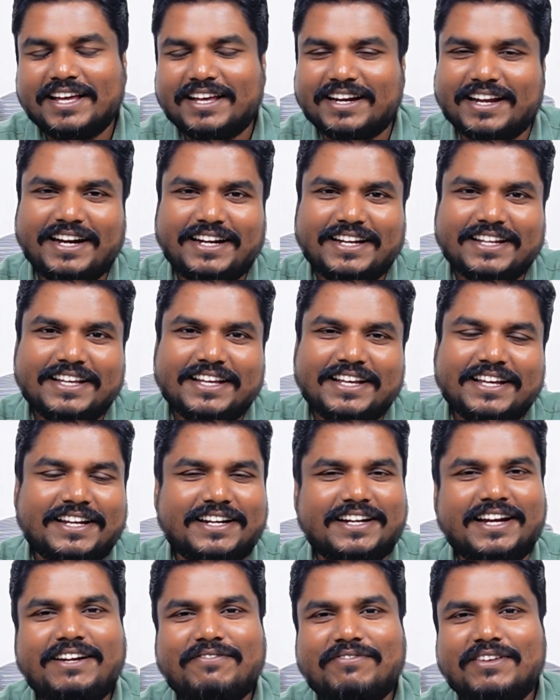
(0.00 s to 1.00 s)
Right
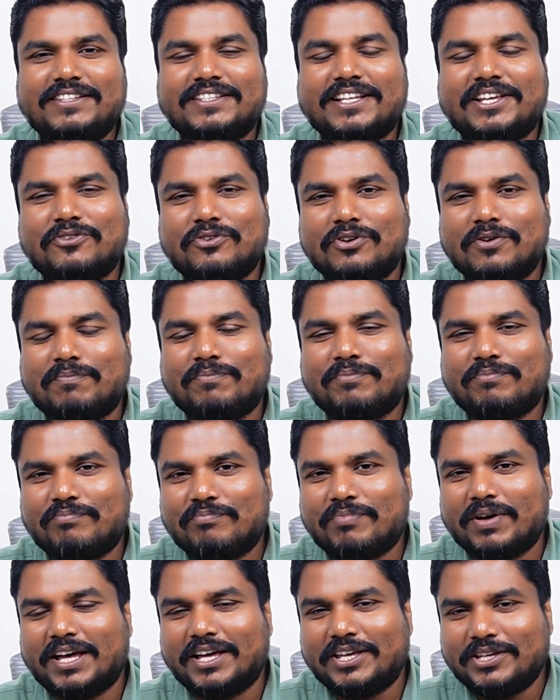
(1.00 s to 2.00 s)
friends, I
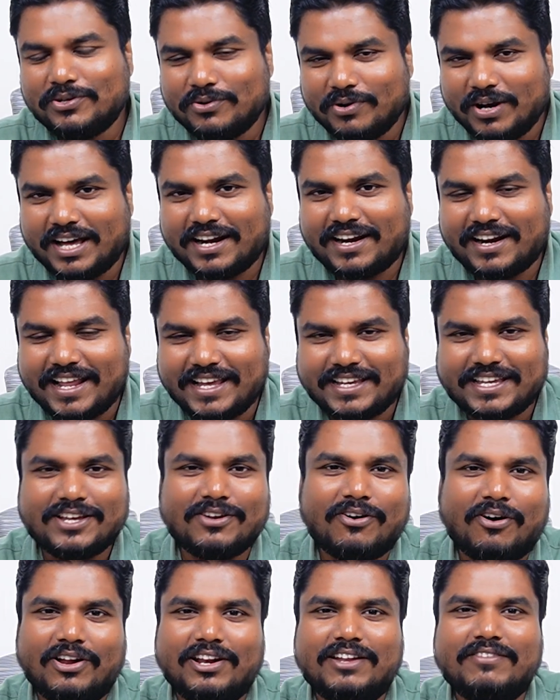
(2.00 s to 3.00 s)
hope you are liking
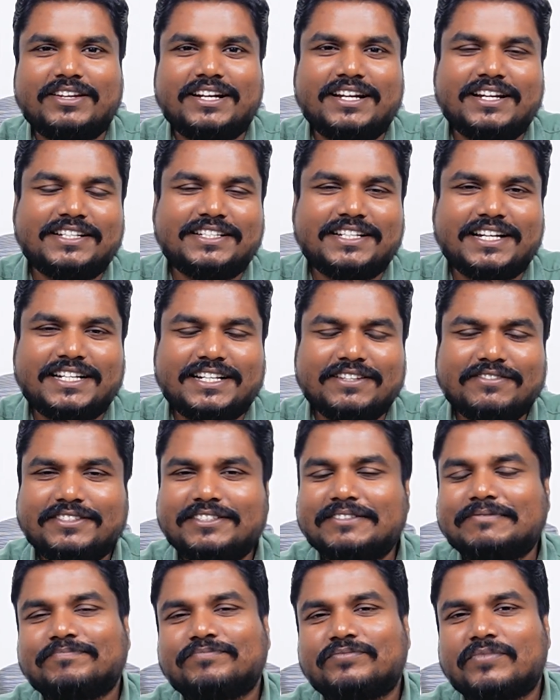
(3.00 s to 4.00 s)
all our
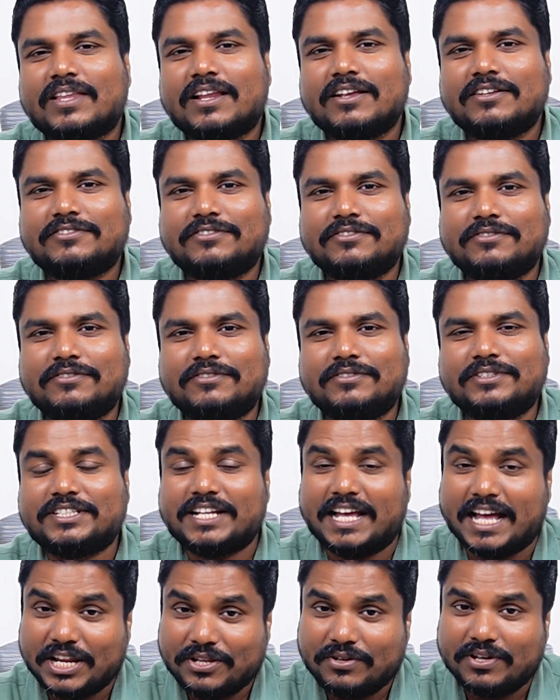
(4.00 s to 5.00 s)
initiatives. So
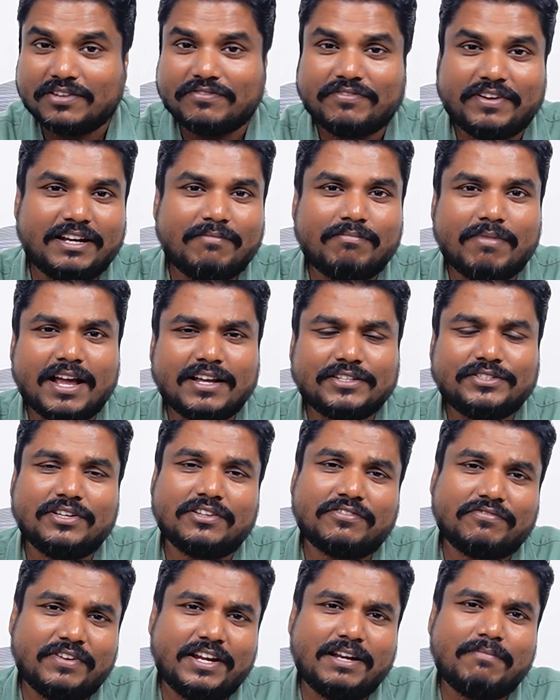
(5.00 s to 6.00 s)
share your feedbacks. Your
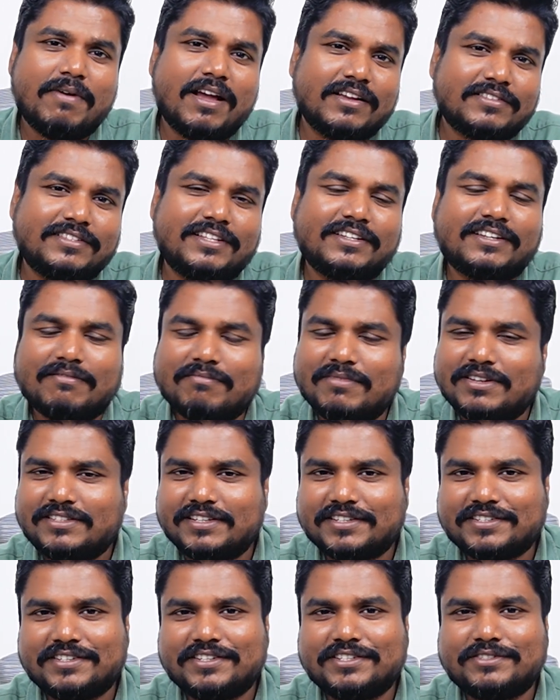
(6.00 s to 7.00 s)
feedbacks in the comment
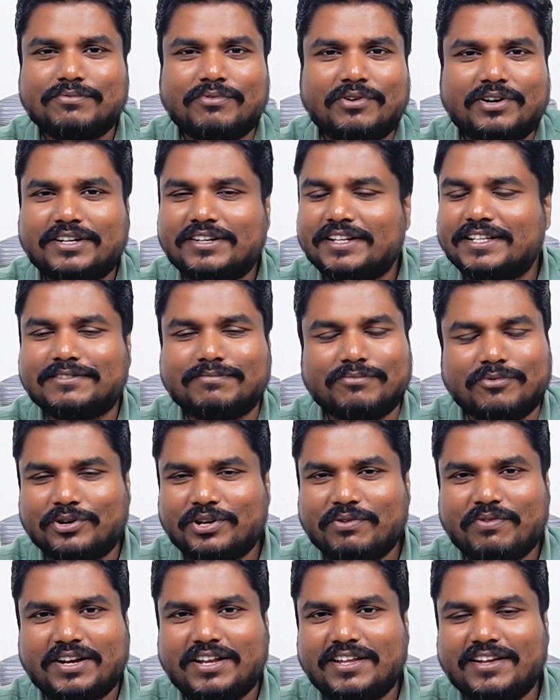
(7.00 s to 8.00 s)
section is what is
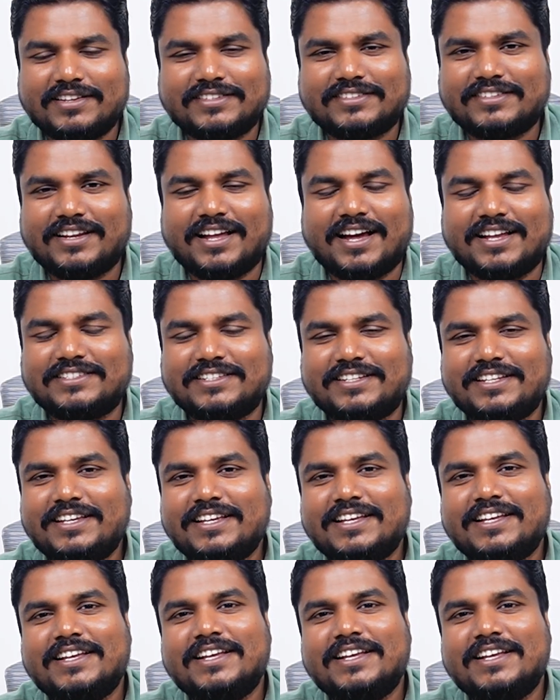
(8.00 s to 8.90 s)
motivating us largely.